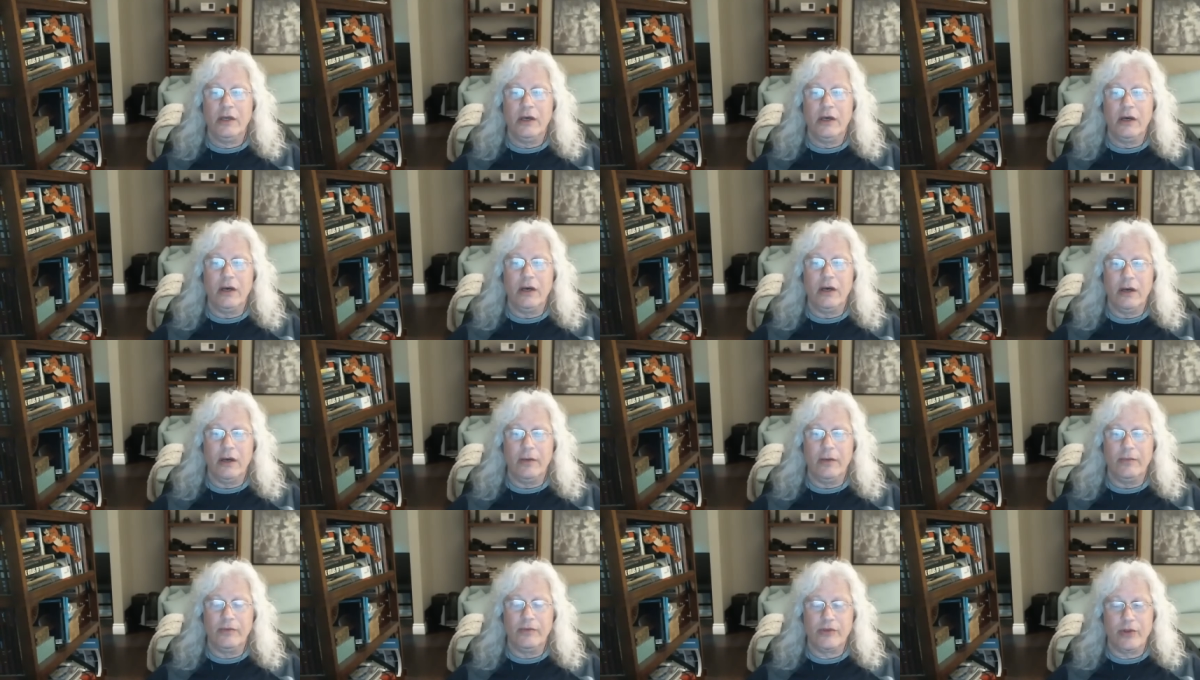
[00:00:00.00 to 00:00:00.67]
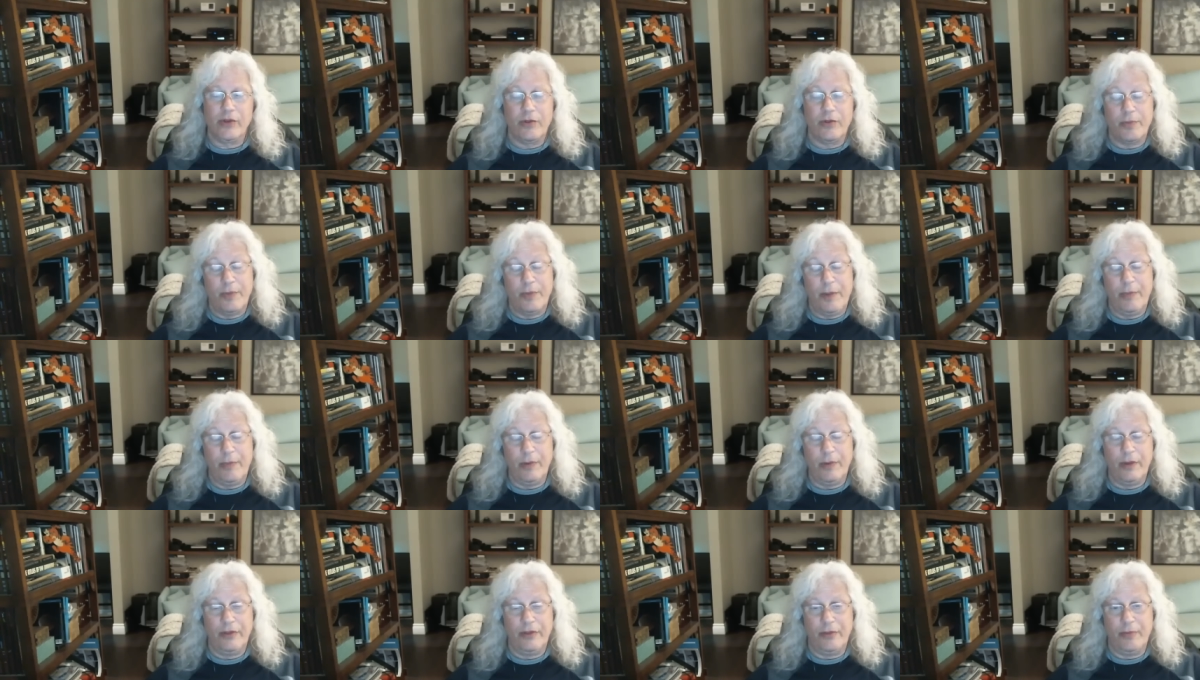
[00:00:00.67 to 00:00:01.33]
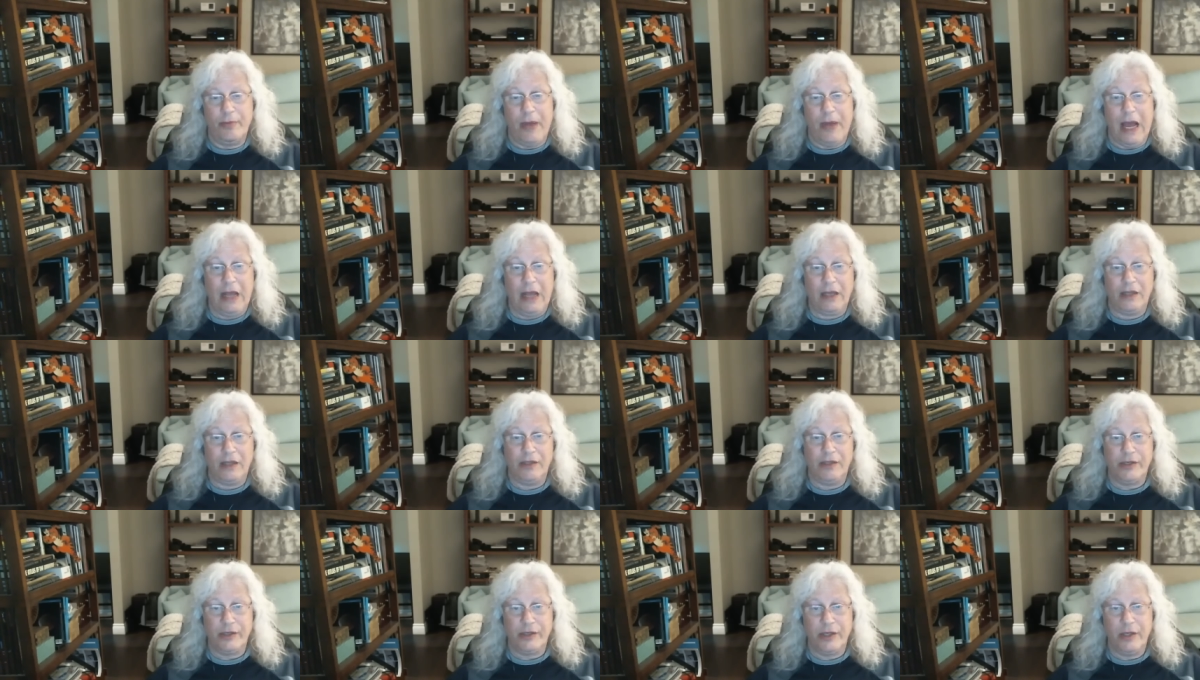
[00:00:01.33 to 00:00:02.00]
uh, so the people at the back
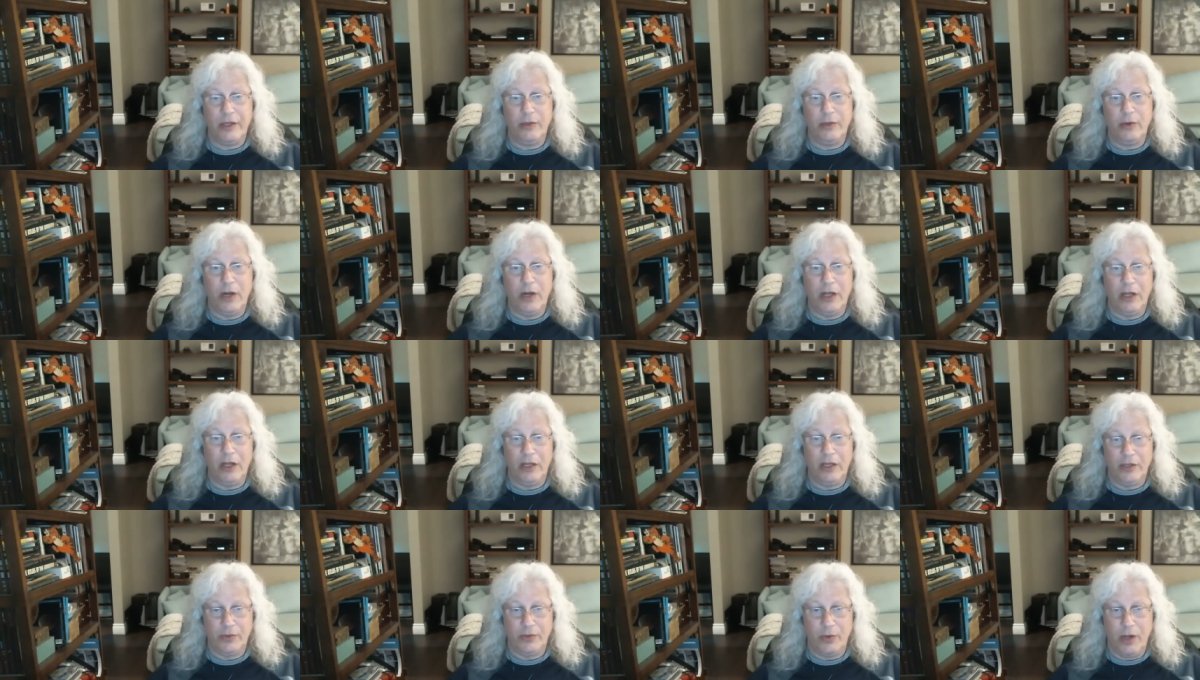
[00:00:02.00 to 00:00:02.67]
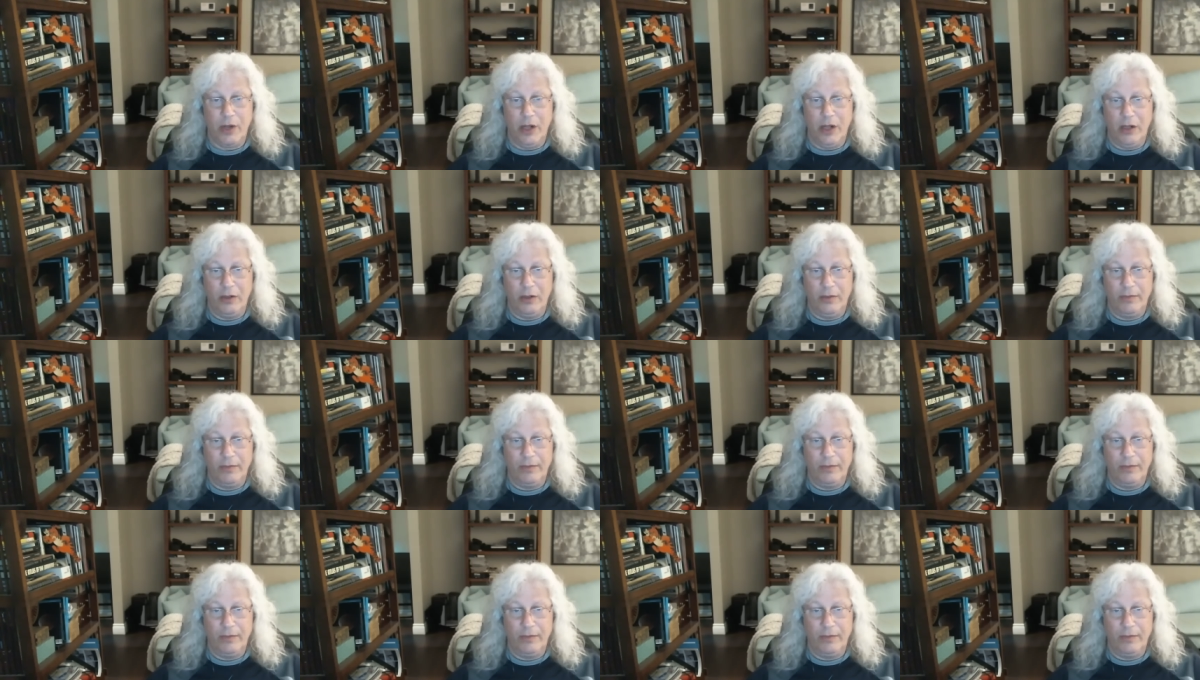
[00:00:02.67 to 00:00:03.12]
can see well as well.